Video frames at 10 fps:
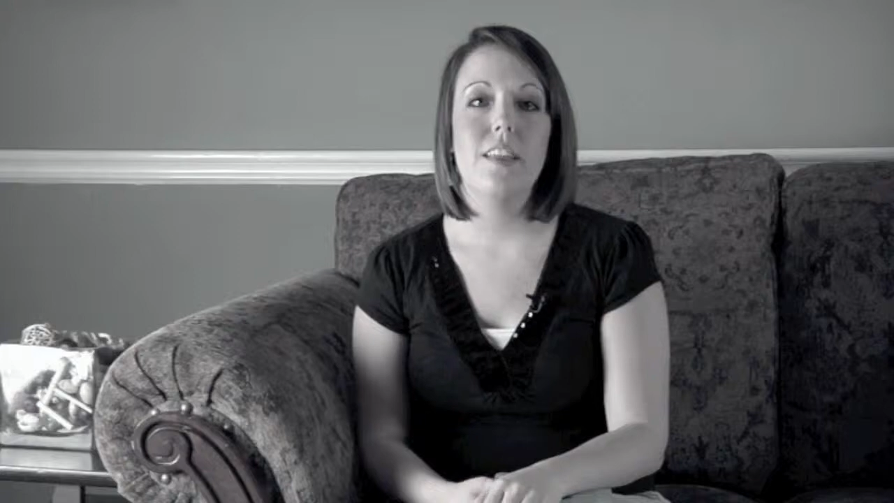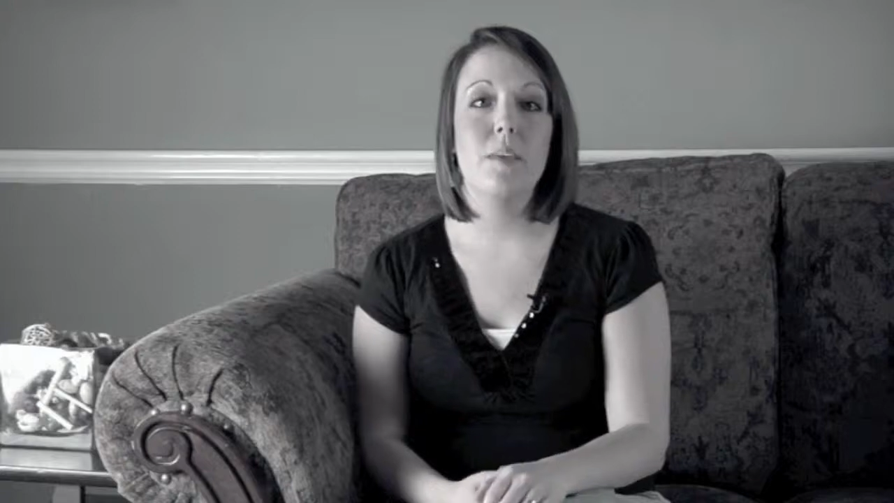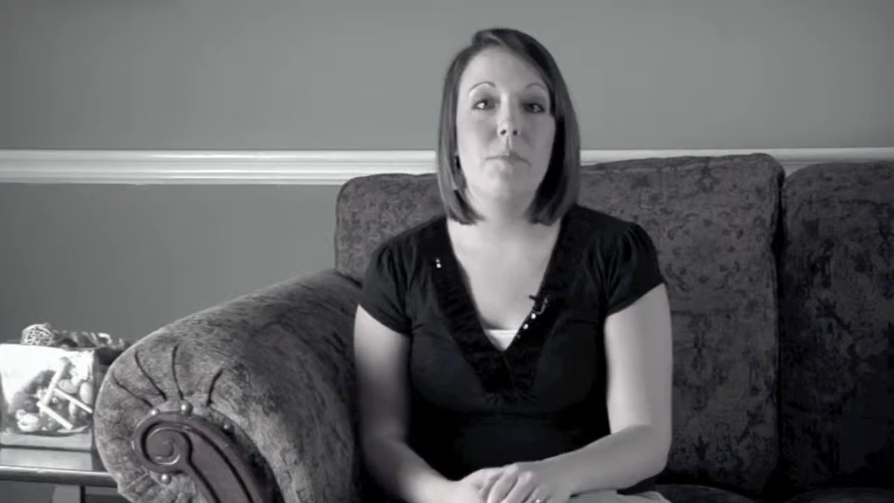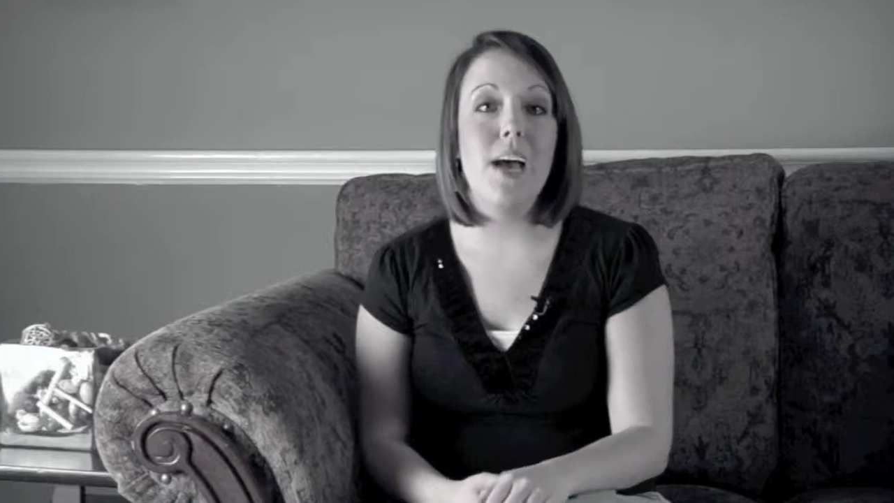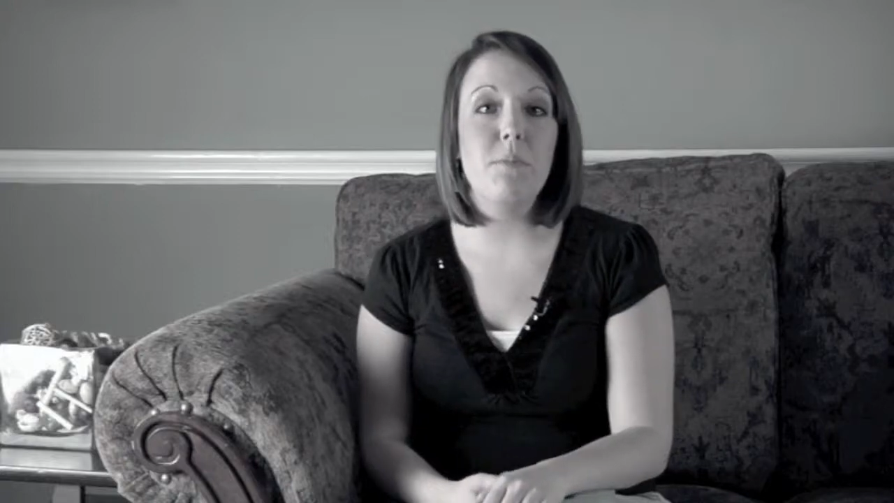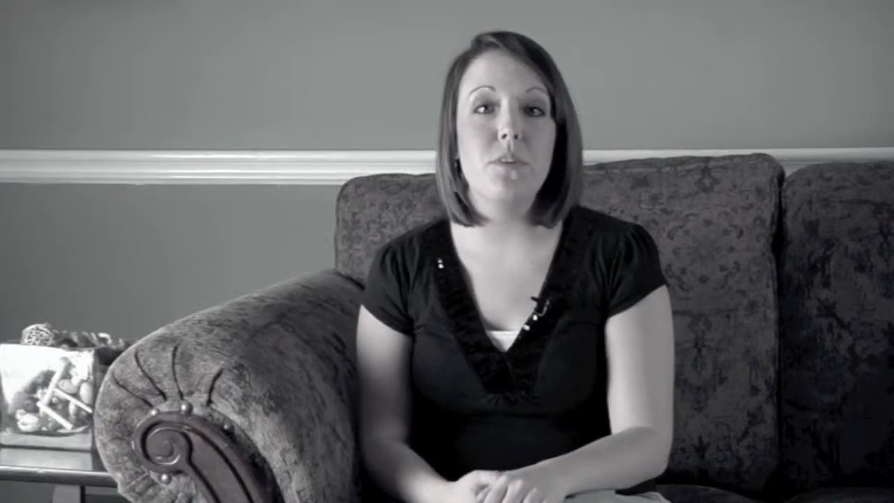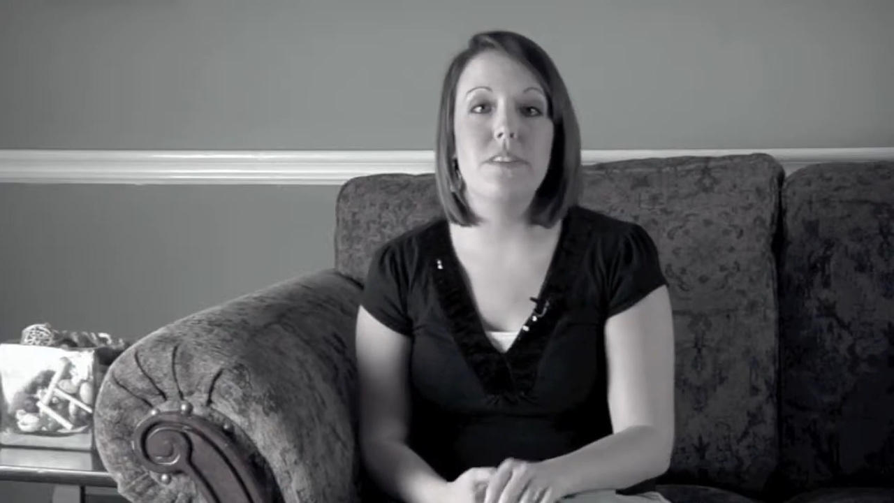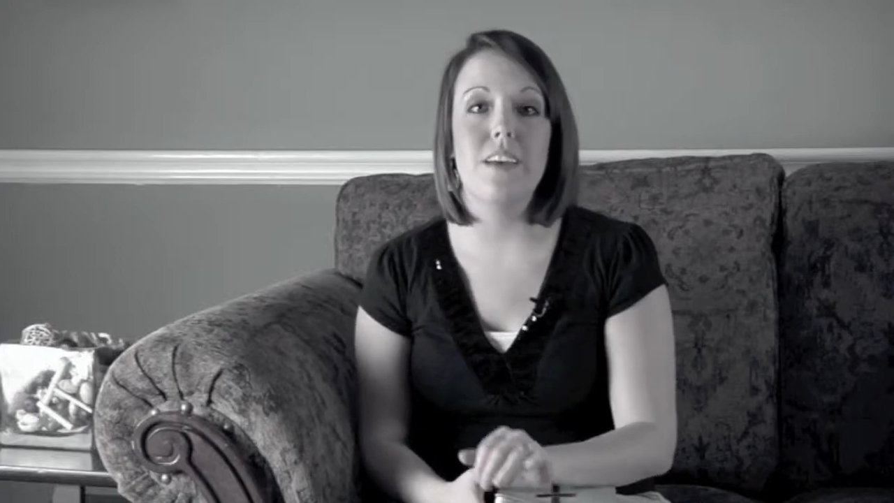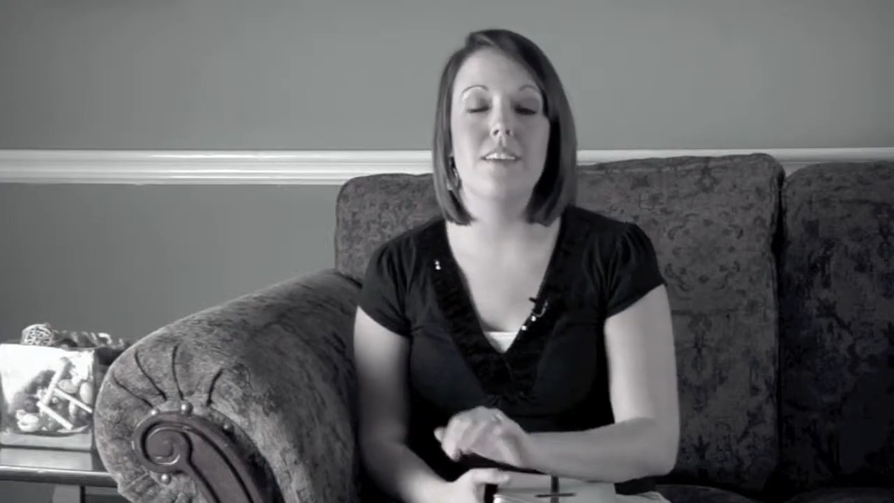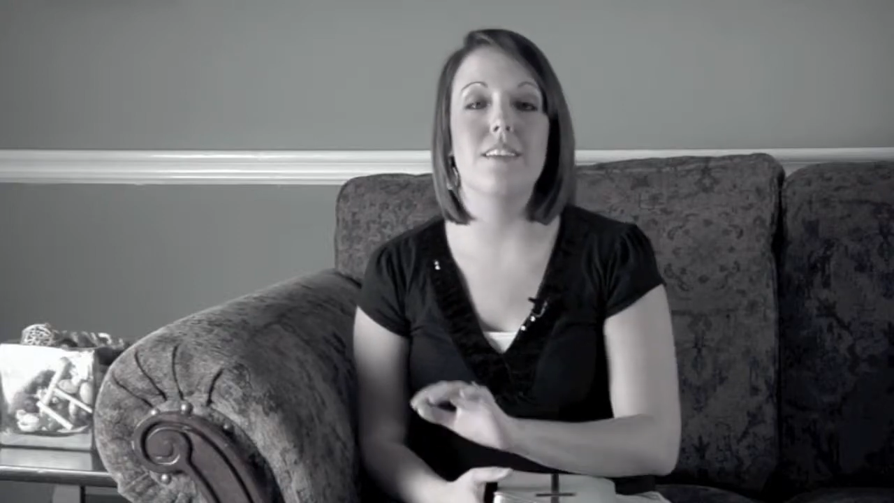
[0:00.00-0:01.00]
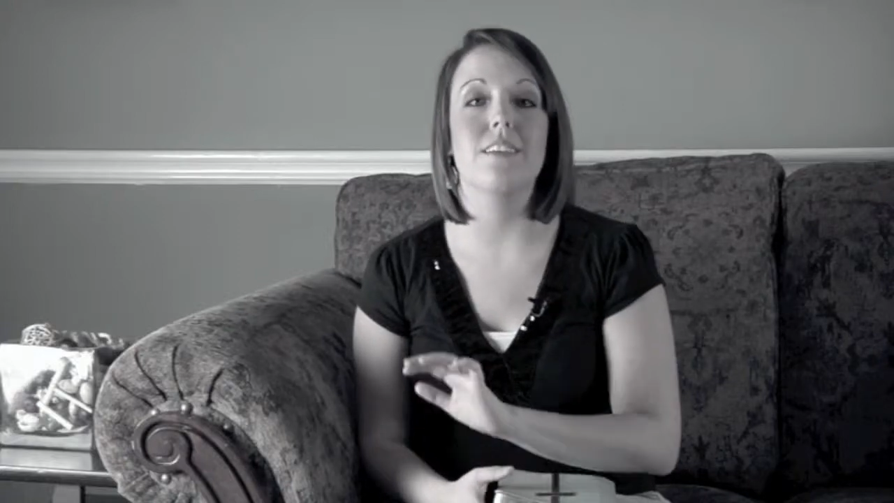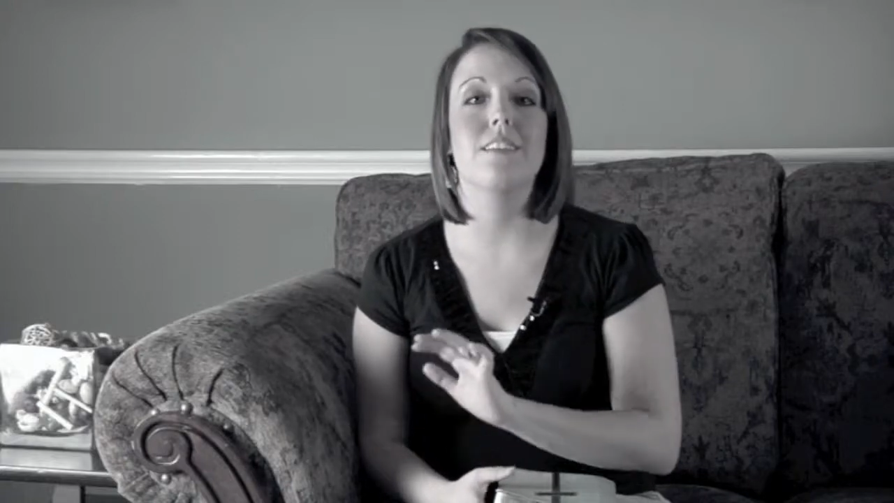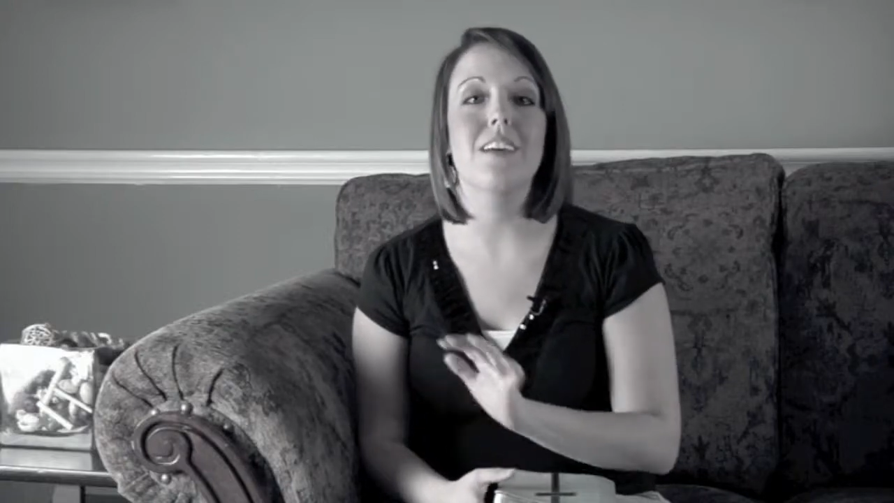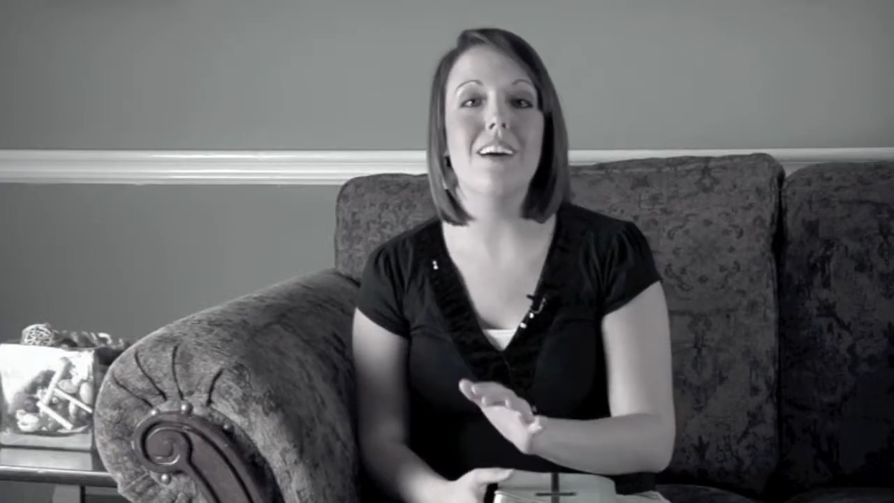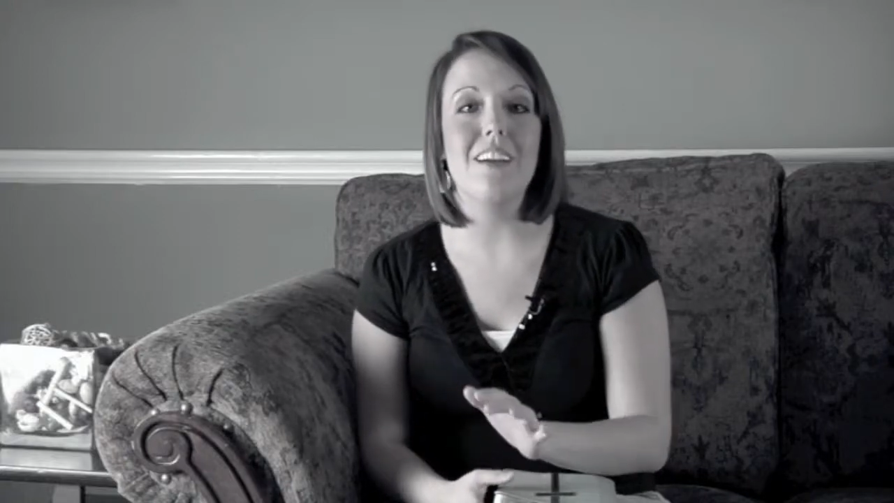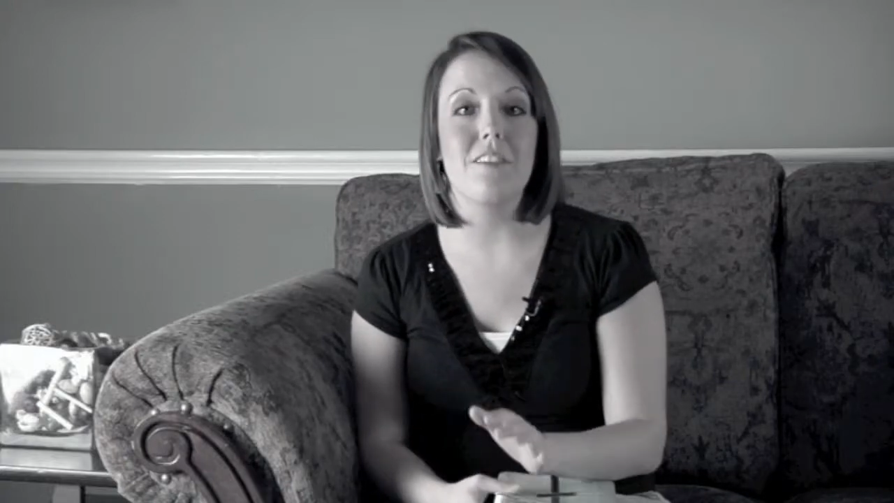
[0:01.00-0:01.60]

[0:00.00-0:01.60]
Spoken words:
The Bible says a ton